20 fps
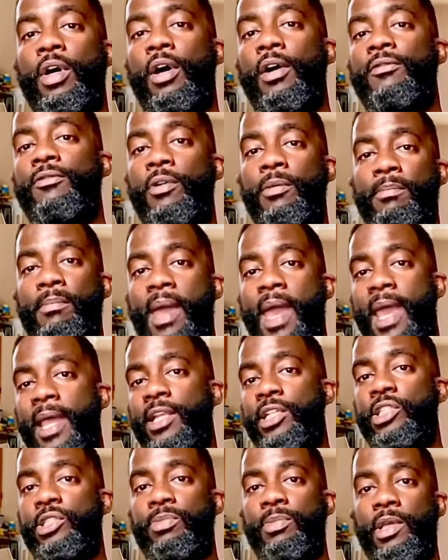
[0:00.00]
of a
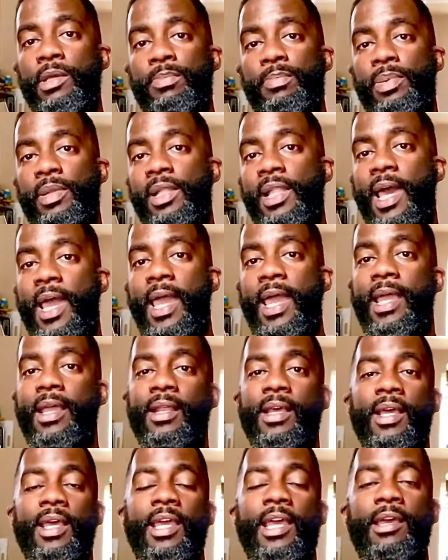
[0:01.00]
management plan.
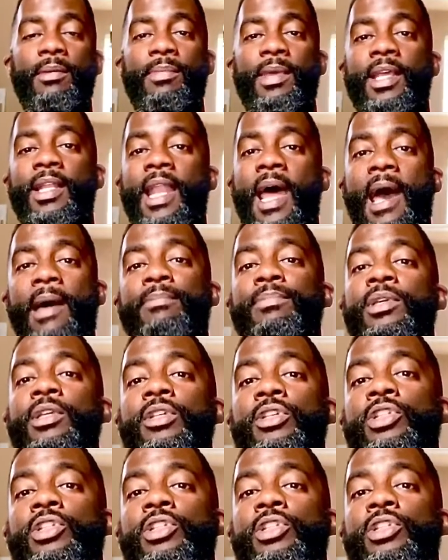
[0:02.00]
It may not be the